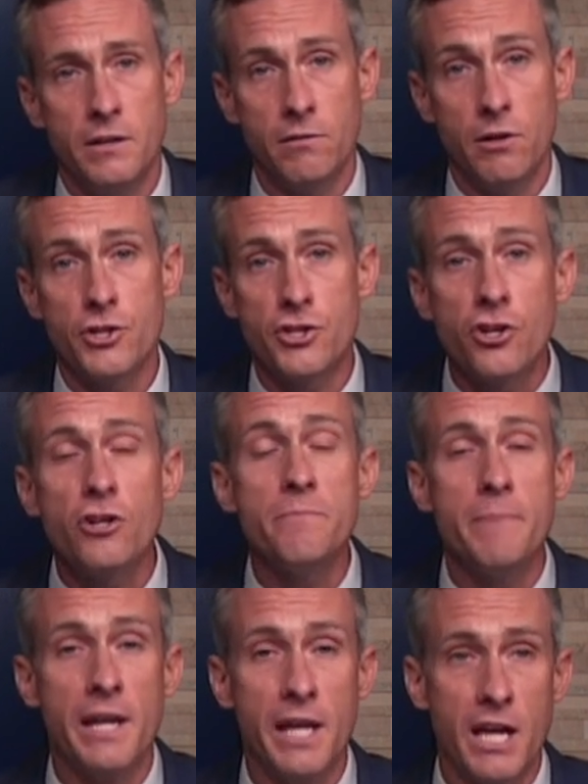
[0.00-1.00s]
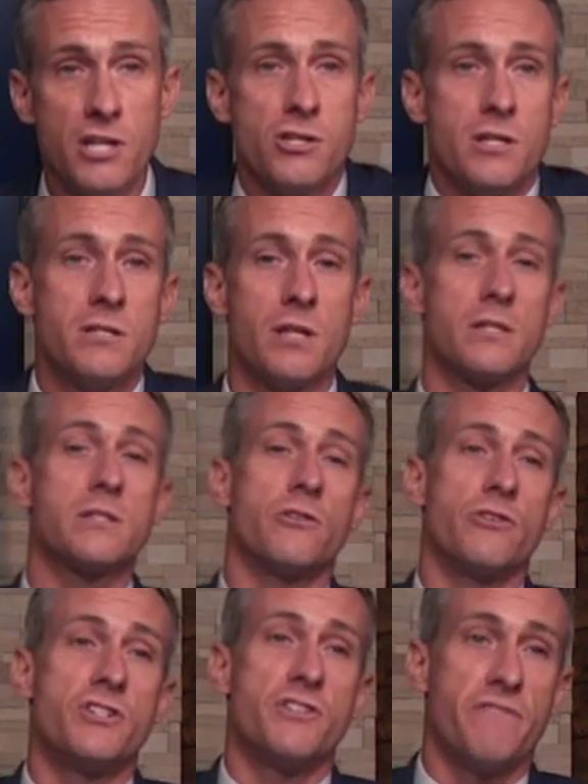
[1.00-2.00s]
There are certain medications and
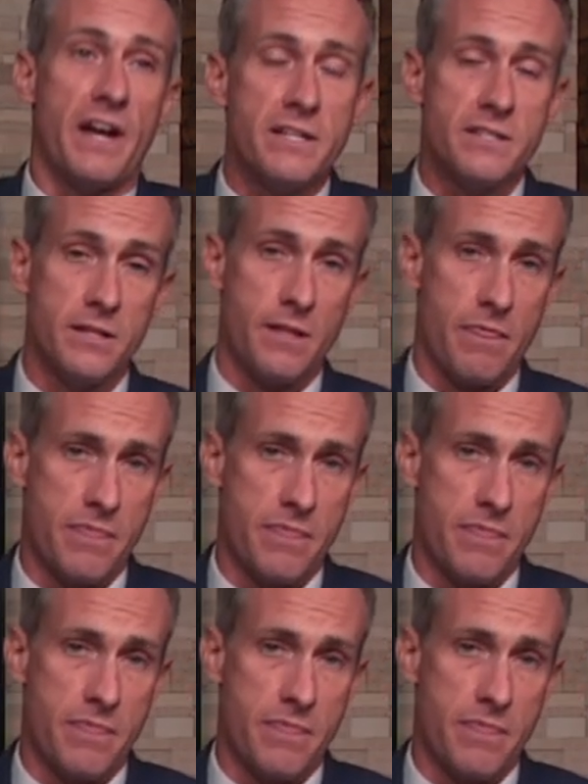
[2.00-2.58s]
certain devices